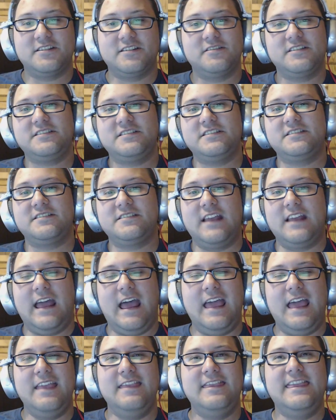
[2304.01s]
this
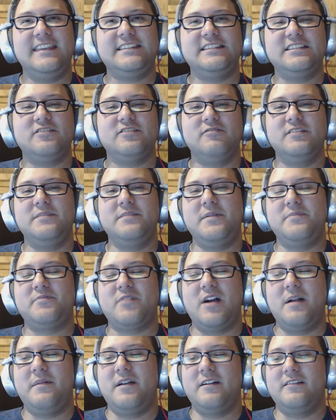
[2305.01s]
is going to be
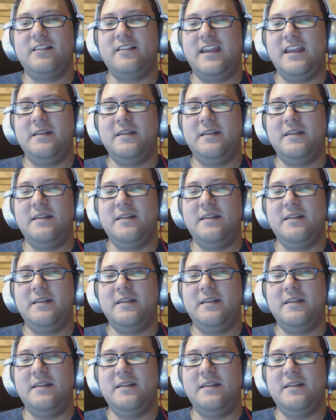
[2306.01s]
primarily